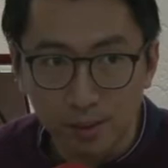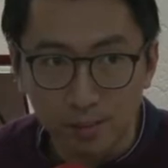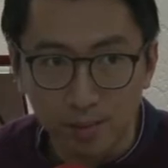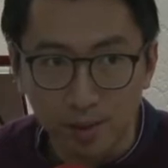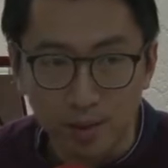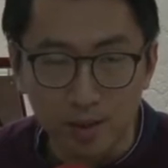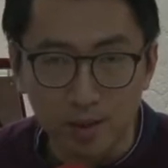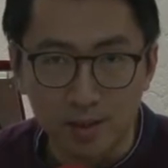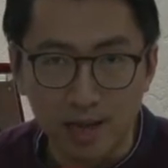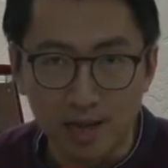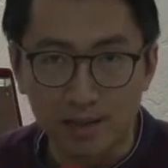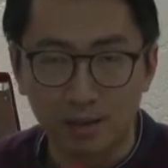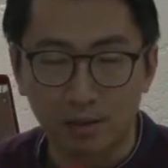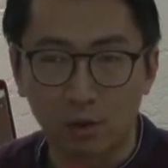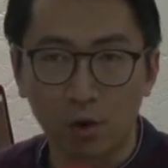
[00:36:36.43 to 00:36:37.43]
because that
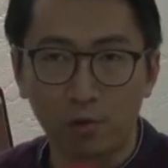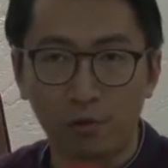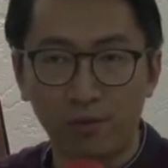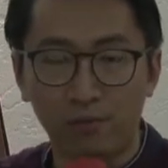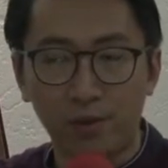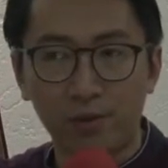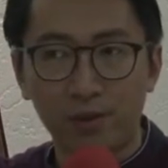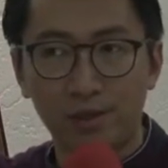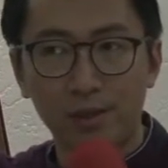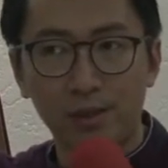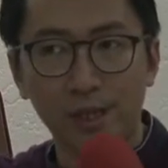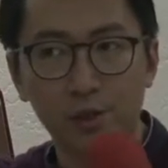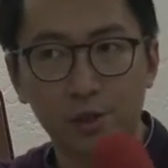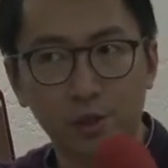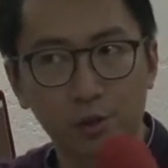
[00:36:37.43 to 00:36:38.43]
is God revealed His
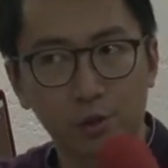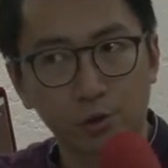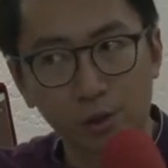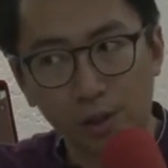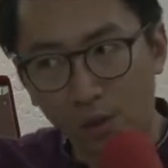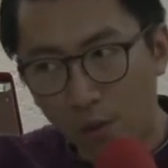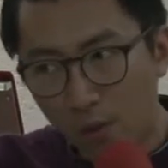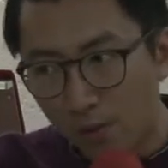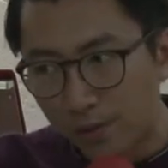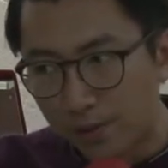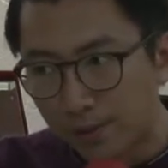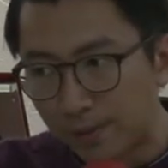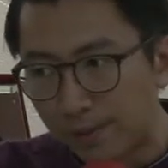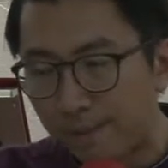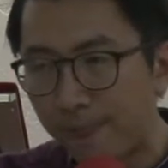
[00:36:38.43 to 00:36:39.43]
nature through the laws.